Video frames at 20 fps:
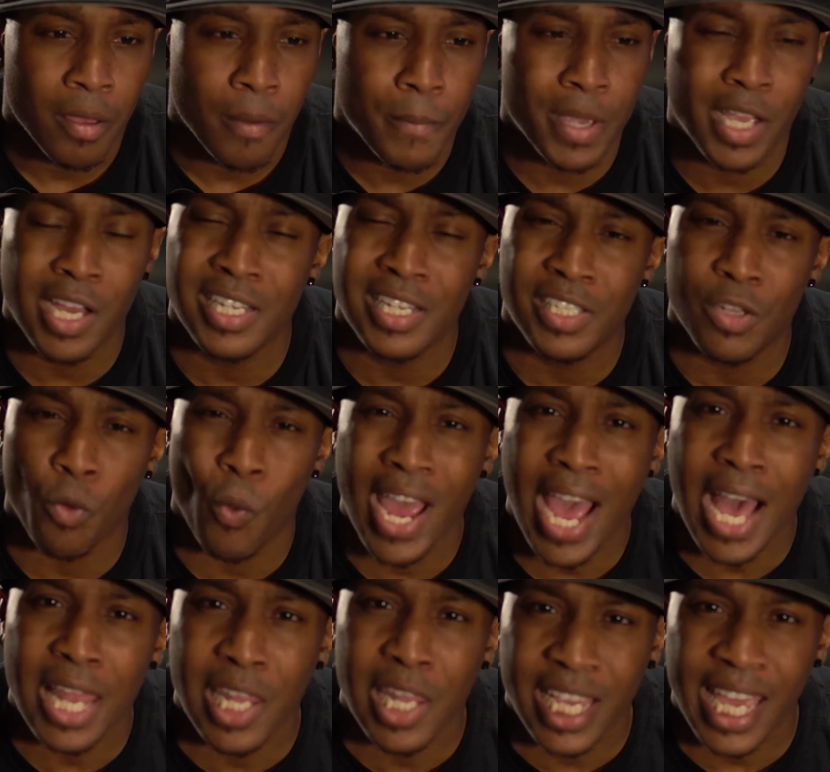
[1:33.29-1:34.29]
Because the way
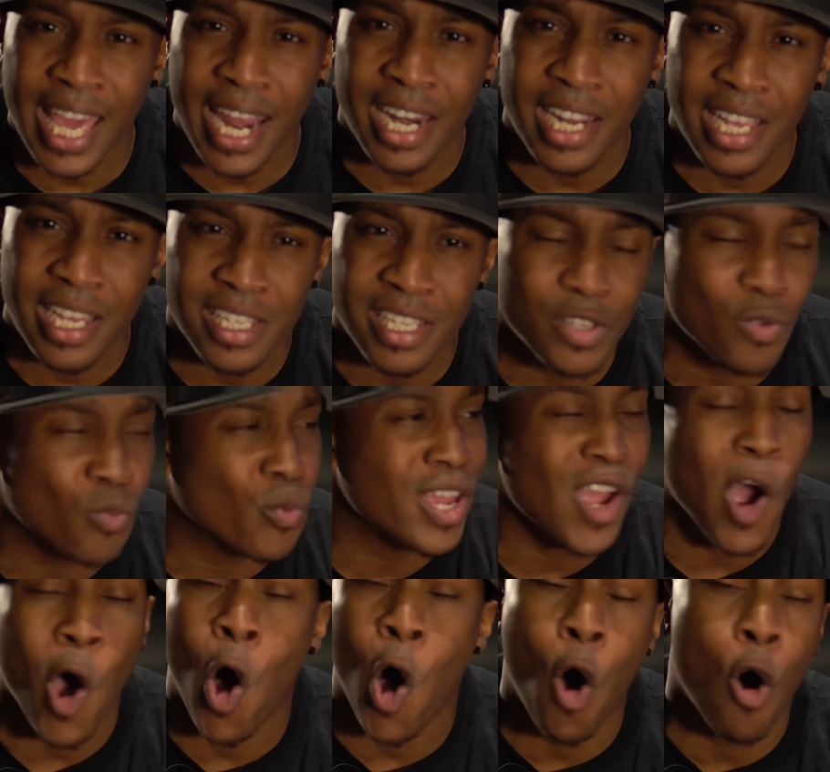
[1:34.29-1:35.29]
I look at it is, we
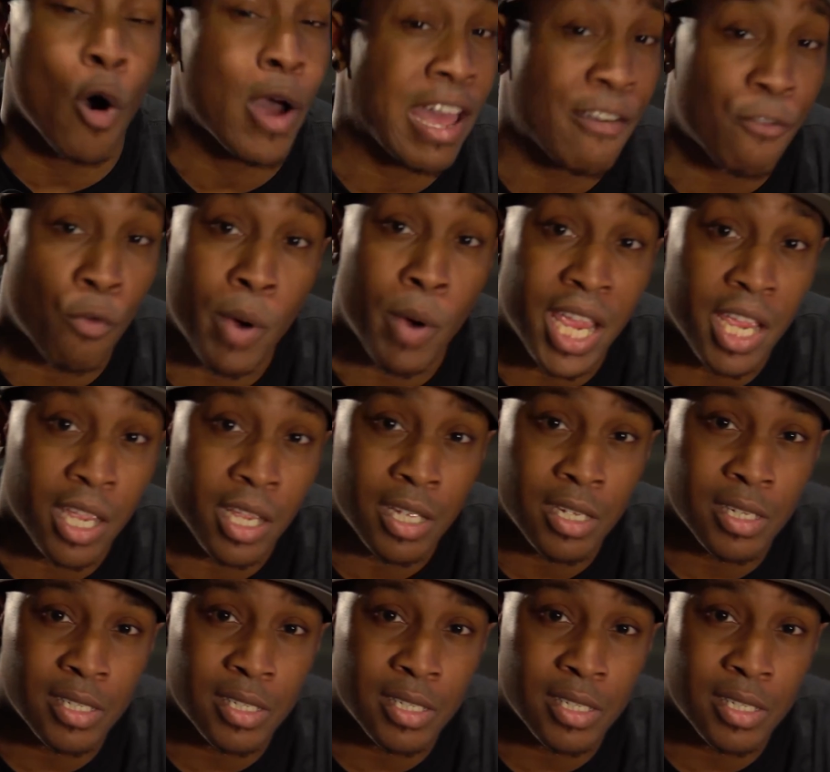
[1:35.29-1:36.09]
all have wings.